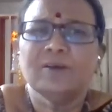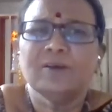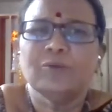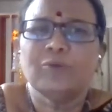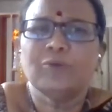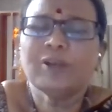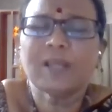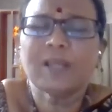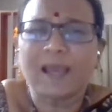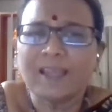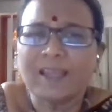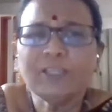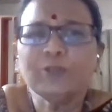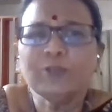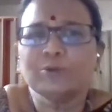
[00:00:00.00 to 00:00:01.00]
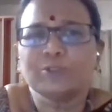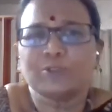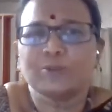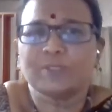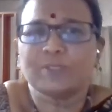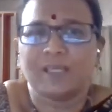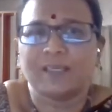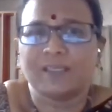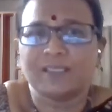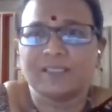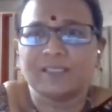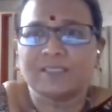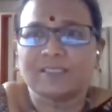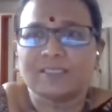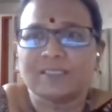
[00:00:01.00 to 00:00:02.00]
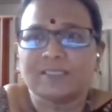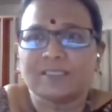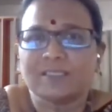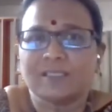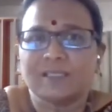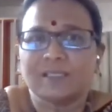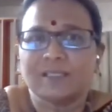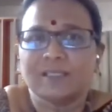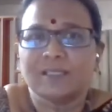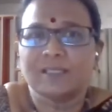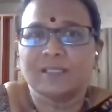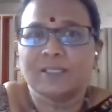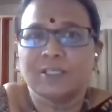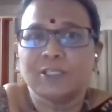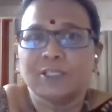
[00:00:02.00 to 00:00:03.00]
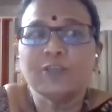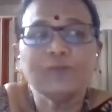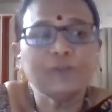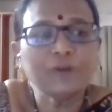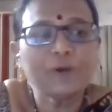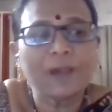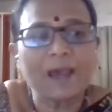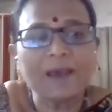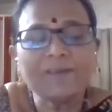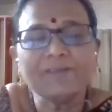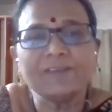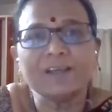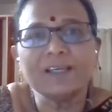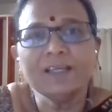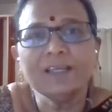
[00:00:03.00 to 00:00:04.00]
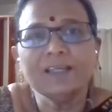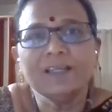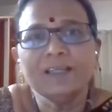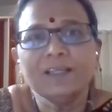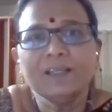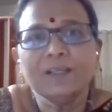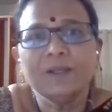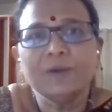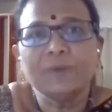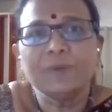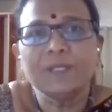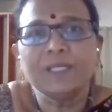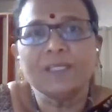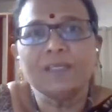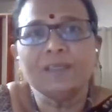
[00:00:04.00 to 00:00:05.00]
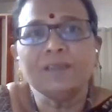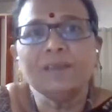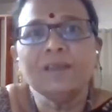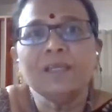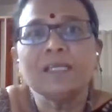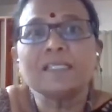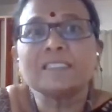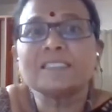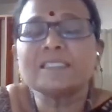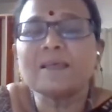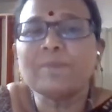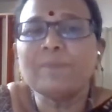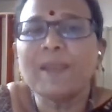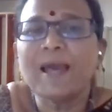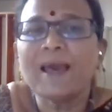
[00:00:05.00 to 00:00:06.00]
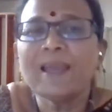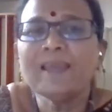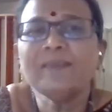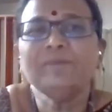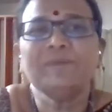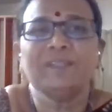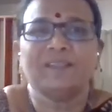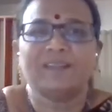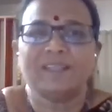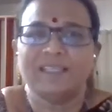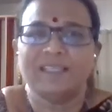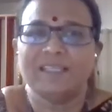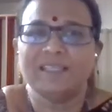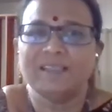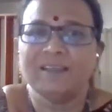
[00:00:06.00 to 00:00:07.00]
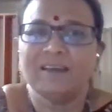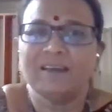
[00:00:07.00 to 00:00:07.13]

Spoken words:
what I used to say is, if you have a very sublimed reading